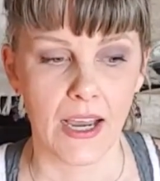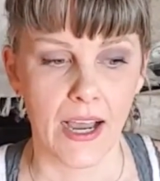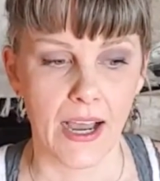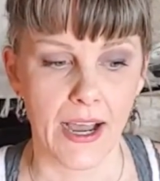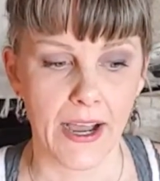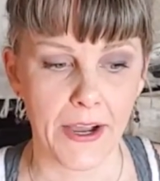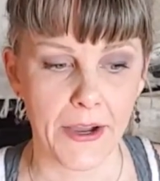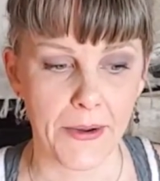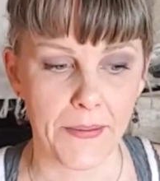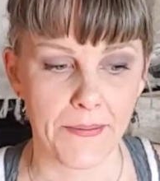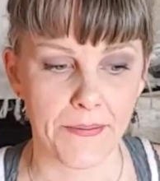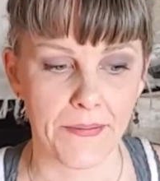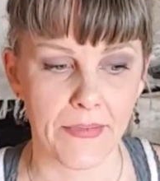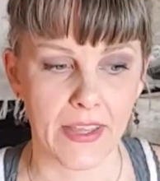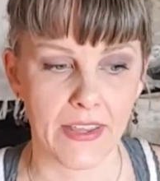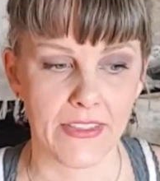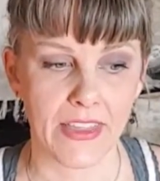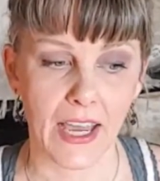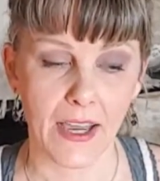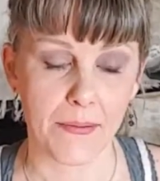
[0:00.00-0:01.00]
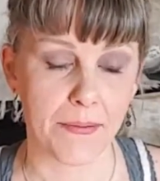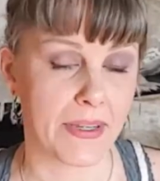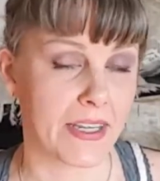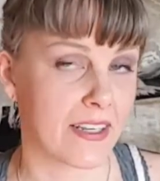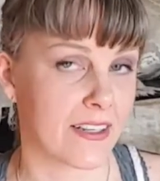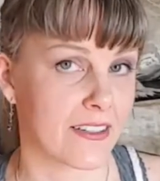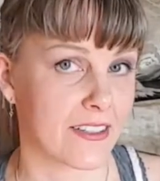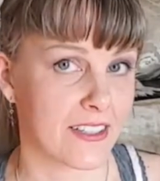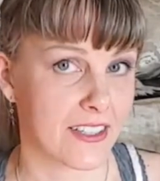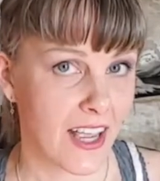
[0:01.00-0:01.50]
That
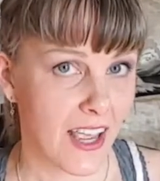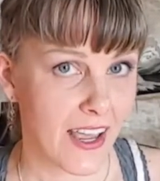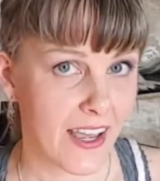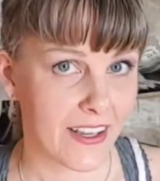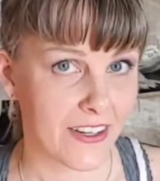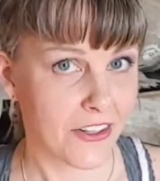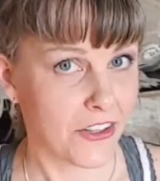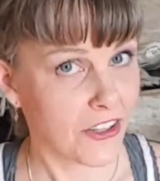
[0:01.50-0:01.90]
being said,